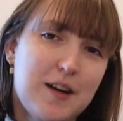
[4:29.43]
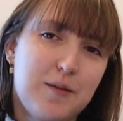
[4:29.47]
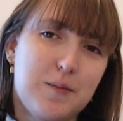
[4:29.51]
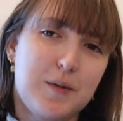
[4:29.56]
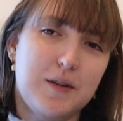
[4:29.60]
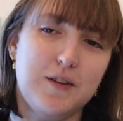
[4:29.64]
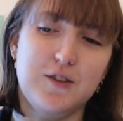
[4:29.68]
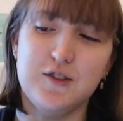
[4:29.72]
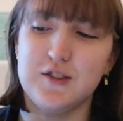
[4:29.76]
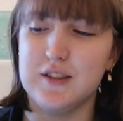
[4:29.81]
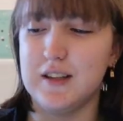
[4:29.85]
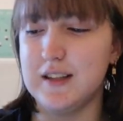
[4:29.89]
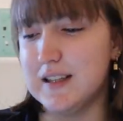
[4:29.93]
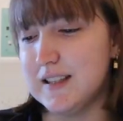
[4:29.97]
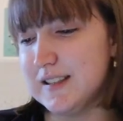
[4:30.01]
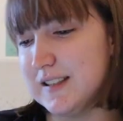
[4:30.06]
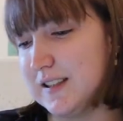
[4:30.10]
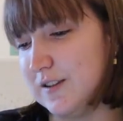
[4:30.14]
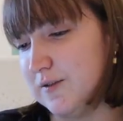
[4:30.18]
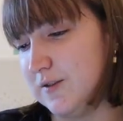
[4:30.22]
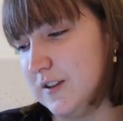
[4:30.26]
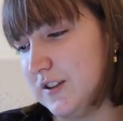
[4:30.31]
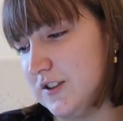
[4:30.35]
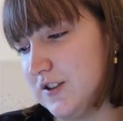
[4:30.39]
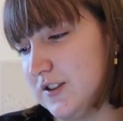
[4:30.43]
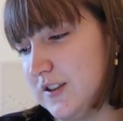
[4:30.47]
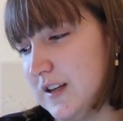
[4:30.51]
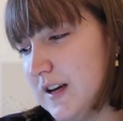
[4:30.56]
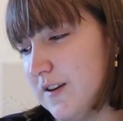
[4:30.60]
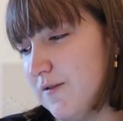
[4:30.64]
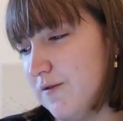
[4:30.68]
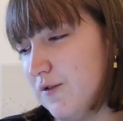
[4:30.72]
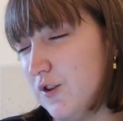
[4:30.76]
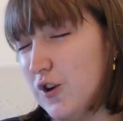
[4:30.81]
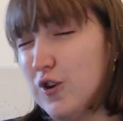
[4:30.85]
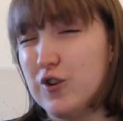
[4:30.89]
I've been using this and featured
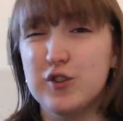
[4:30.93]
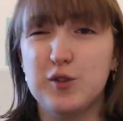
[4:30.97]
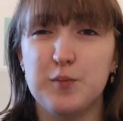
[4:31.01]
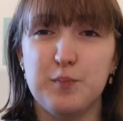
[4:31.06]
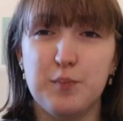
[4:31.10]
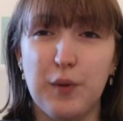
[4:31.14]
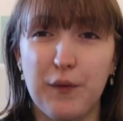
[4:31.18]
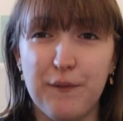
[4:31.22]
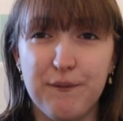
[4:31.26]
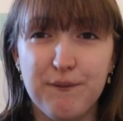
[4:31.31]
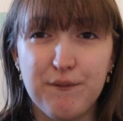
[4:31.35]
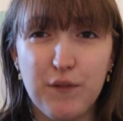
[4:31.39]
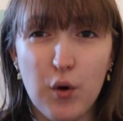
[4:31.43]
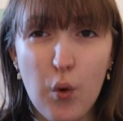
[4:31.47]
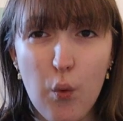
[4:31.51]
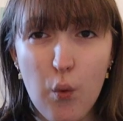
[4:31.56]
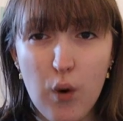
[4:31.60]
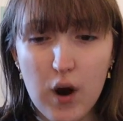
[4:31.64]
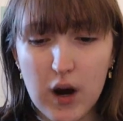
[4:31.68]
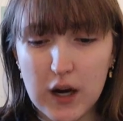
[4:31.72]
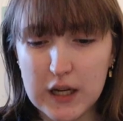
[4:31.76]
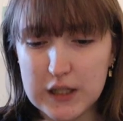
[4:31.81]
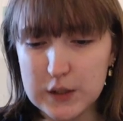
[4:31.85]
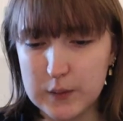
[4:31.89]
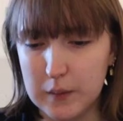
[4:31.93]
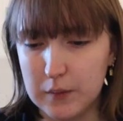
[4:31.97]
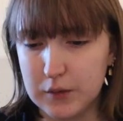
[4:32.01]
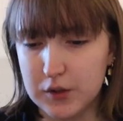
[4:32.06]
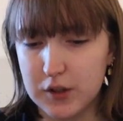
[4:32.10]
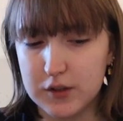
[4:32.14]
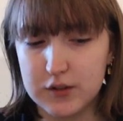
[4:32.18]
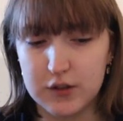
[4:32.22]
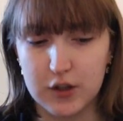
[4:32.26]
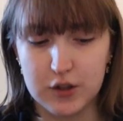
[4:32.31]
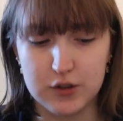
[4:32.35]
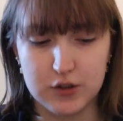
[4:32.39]
it in vlogs before, so I will
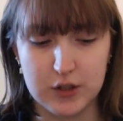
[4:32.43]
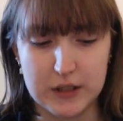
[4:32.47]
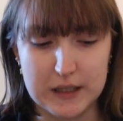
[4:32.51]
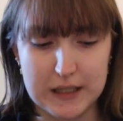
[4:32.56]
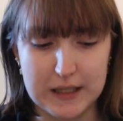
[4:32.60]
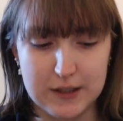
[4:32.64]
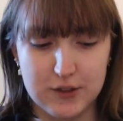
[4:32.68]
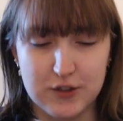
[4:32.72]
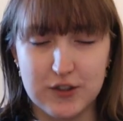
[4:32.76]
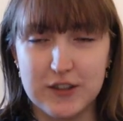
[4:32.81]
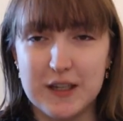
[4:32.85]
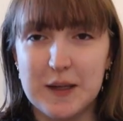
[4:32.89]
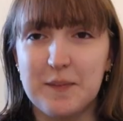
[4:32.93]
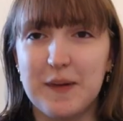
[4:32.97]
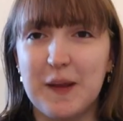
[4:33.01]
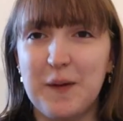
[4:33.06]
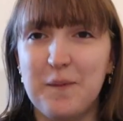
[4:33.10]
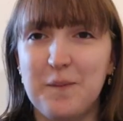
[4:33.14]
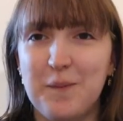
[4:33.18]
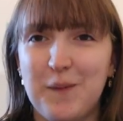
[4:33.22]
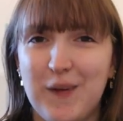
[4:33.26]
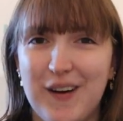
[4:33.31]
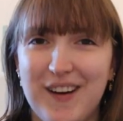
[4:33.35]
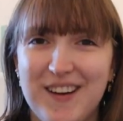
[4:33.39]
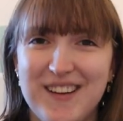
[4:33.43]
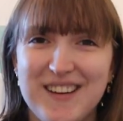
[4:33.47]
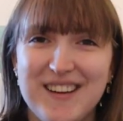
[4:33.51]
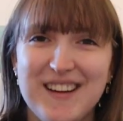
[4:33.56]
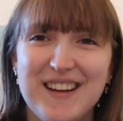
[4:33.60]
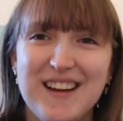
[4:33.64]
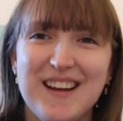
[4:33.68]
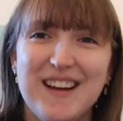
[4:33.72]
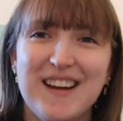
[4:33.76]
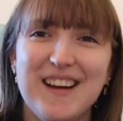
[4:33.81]
not touch on that too deeply, but